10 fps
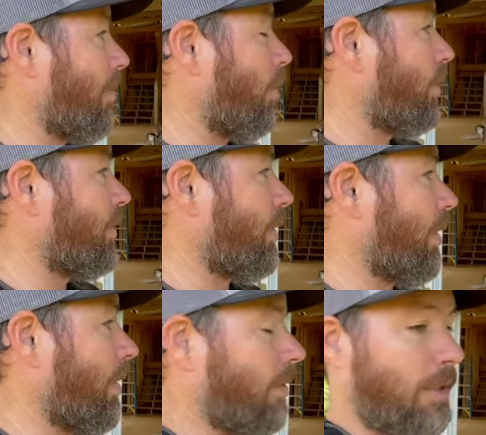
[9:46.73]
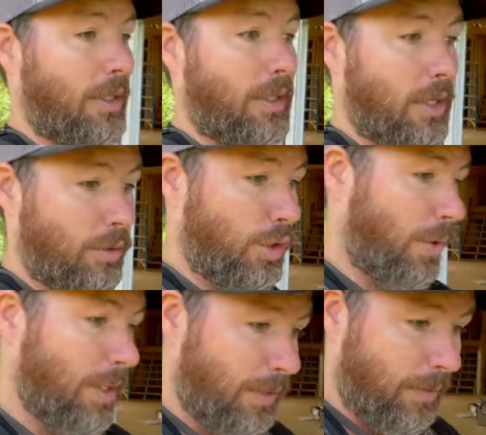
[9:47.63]
boards that are you know
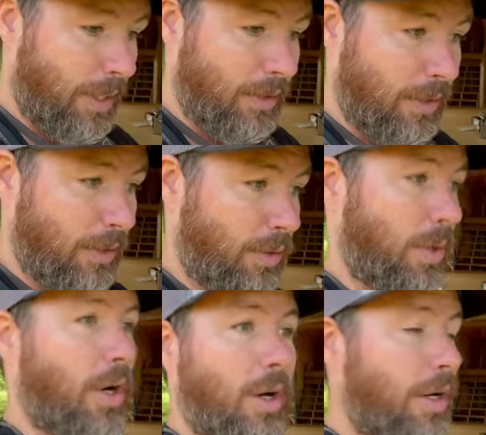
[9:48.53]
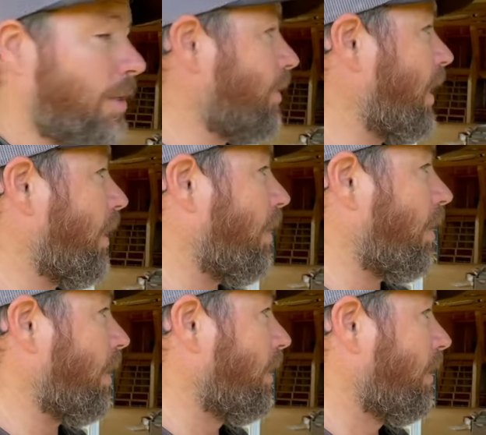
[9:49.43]
joists for instance or girders that
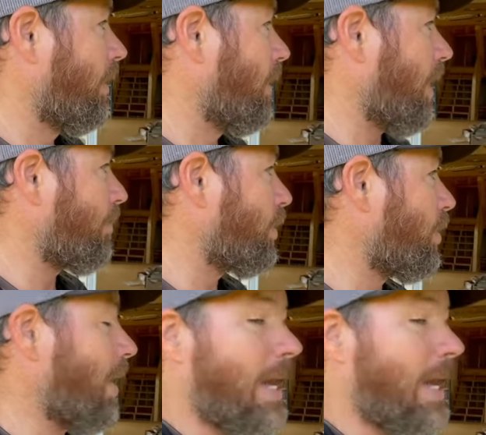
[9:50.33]
are up to a